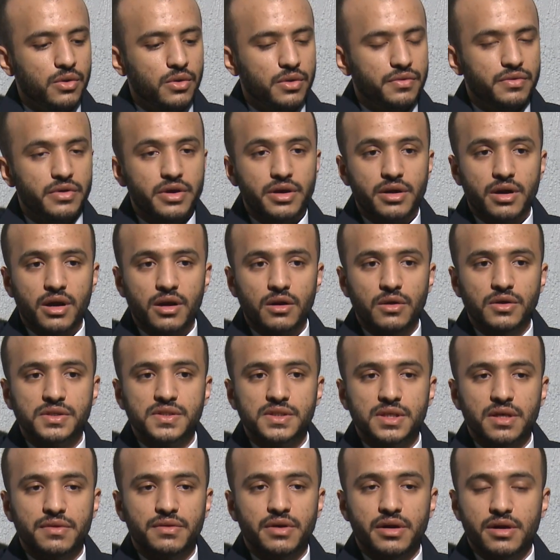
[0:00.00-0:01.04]
there are
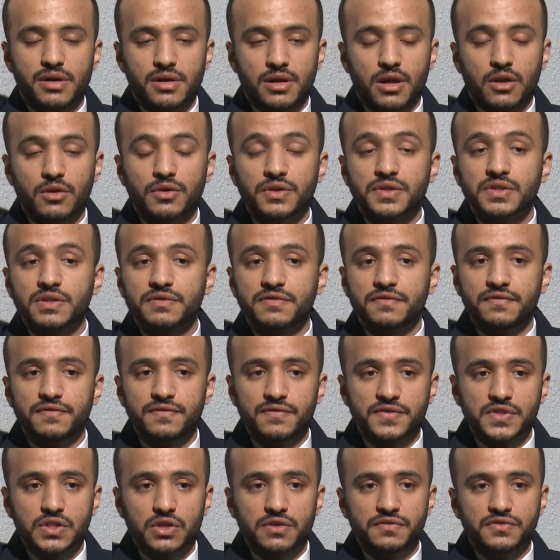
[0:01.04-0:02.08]
a lot of
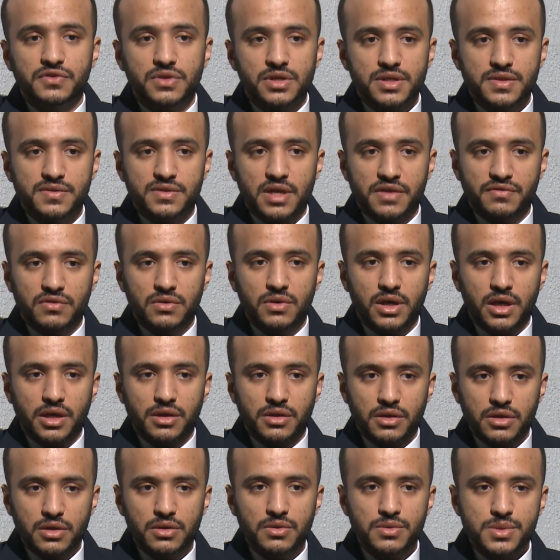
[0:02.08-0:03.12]
software that you can
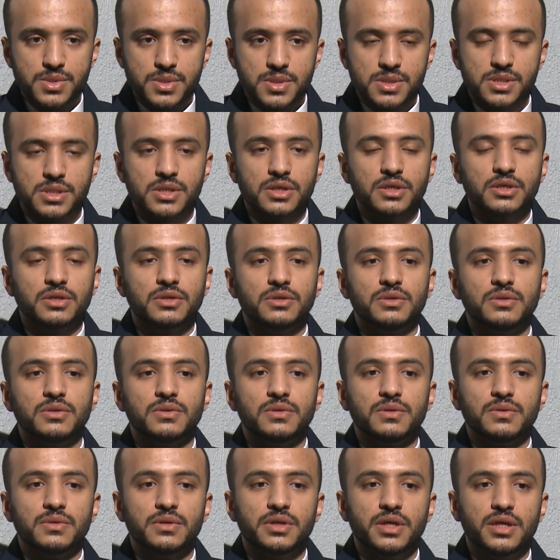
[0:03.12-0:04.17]
use
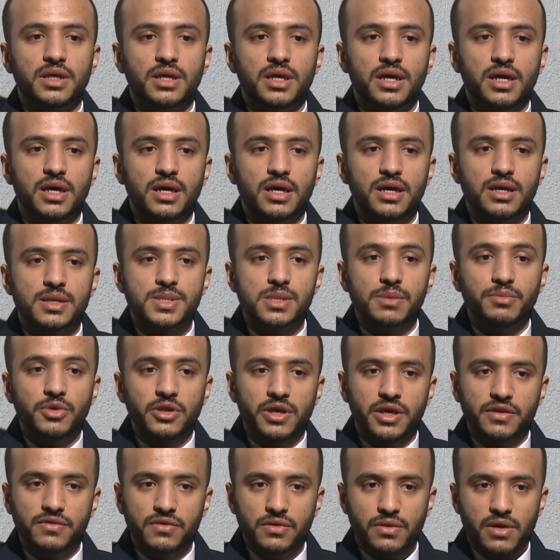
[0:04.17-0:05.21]
to
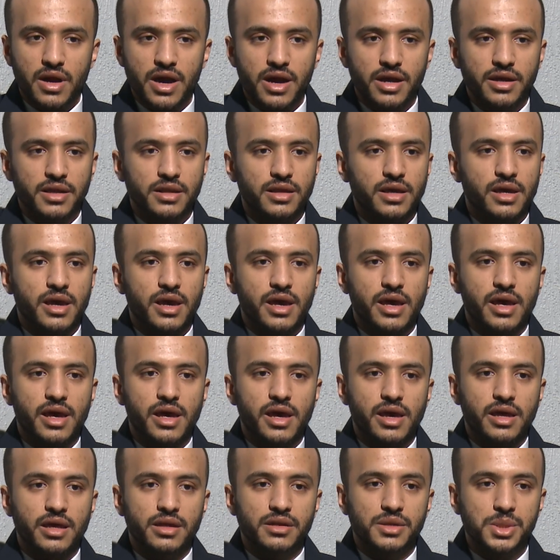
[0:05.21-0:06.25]
simulate your idea
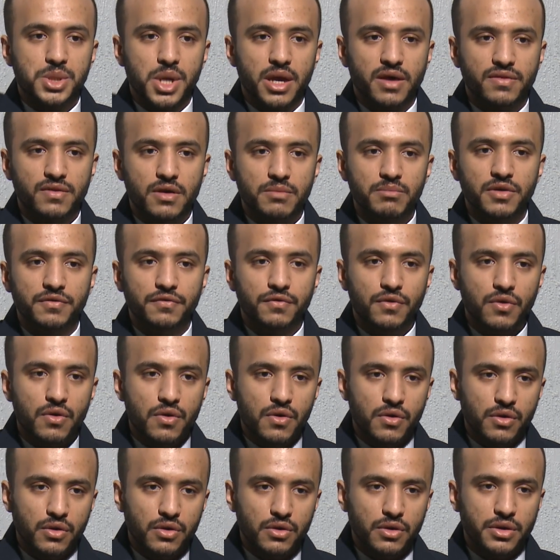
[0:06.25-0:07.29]
and check them
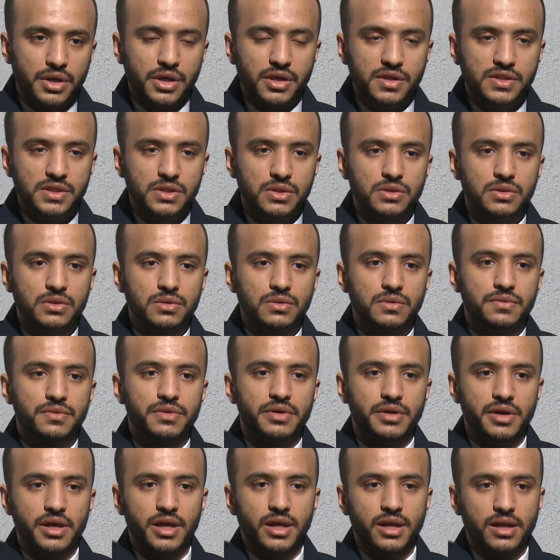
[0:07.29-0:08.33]
before going to
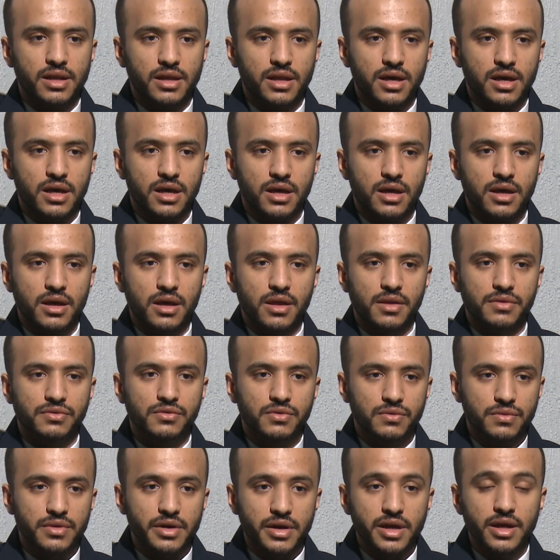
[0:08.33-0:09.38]
the
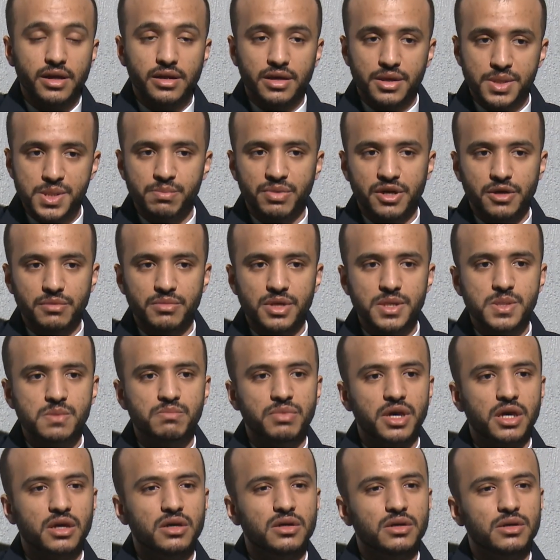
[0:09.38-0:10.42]
real experiments,
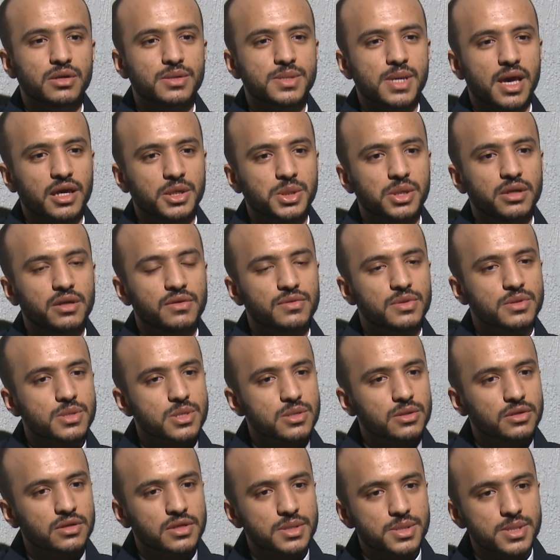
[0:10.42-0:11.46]
because actually the
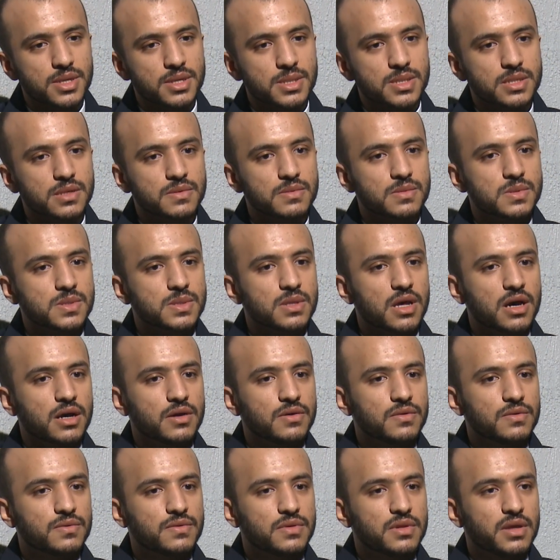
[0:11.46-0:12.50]
solar systems
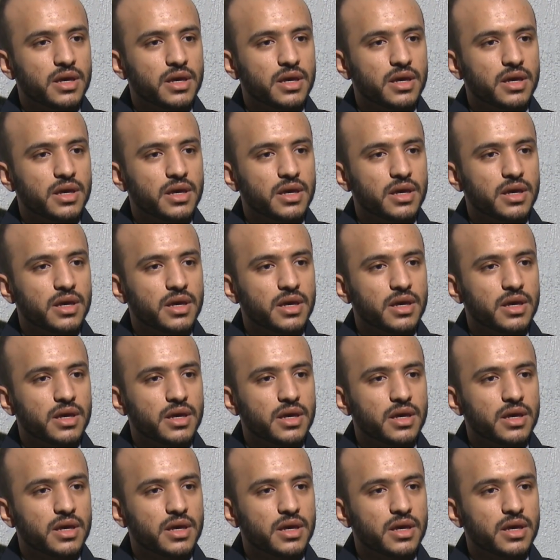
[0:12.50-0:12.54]
now,